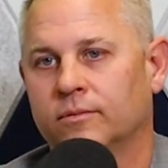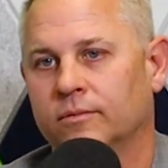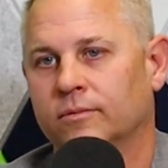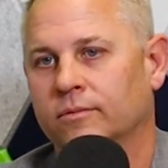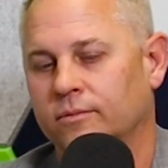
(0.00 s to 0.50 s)

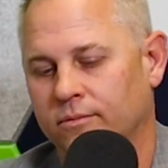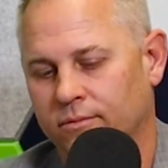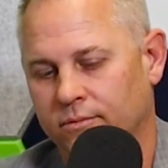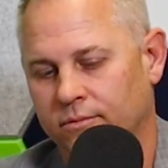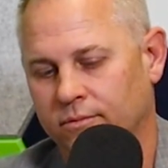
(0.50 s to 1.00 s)

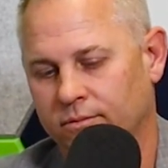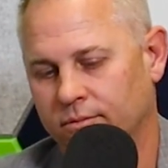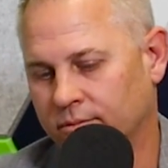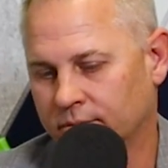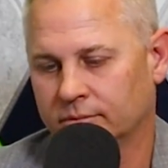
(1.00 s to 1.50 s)

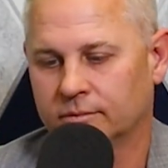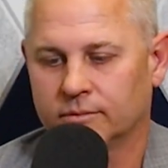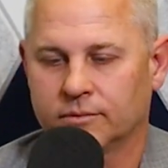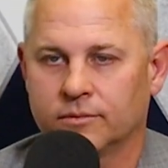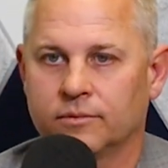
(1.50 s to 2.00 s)

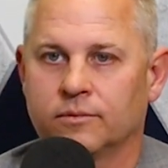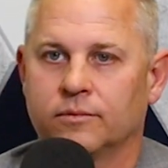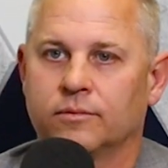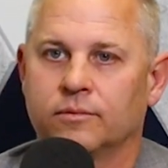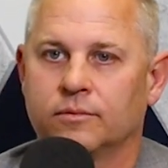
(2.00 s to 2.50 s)

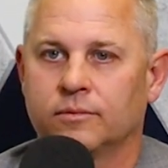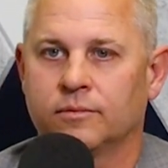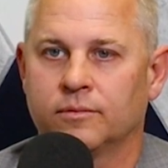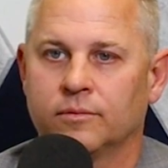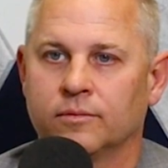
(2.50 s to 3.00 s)

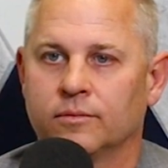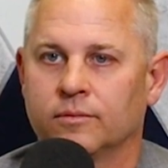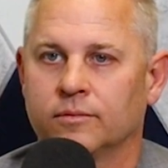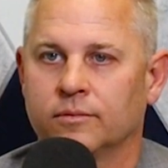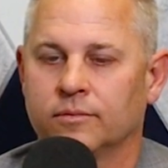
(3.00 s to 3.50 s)

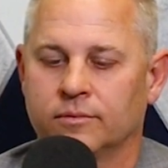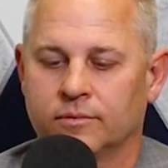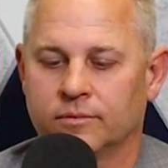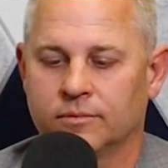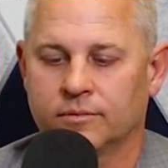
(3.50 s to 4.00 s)

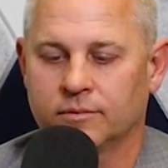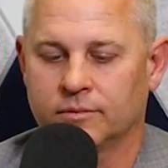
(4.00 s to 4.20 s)
This person isn't speaking.